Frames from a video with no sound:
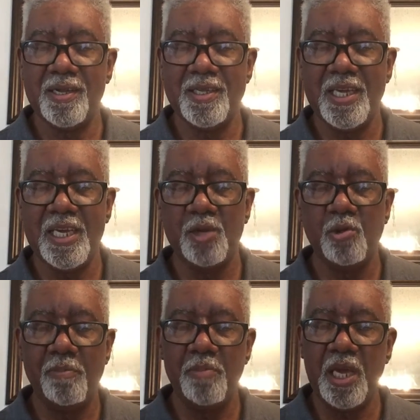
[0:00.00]
these
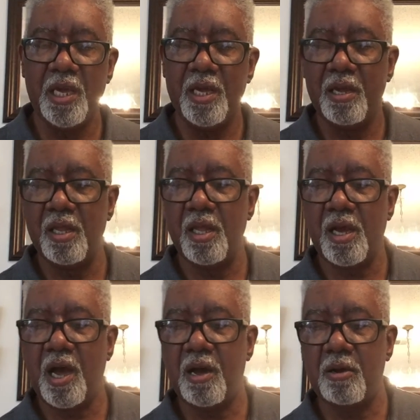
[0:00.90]
would be
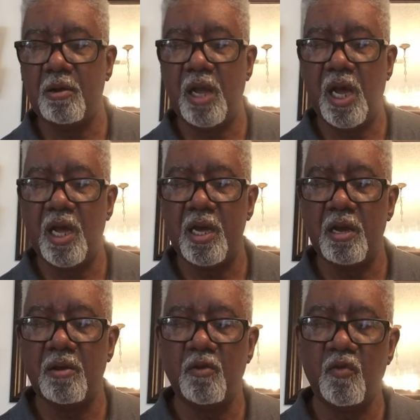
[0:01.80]
called
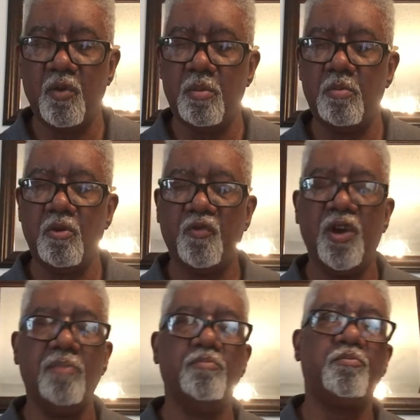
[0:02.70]

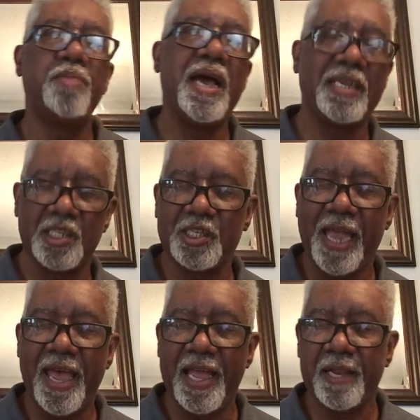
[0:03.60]
from
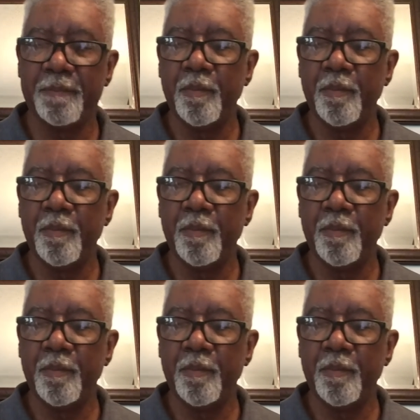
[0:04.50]
Palestine.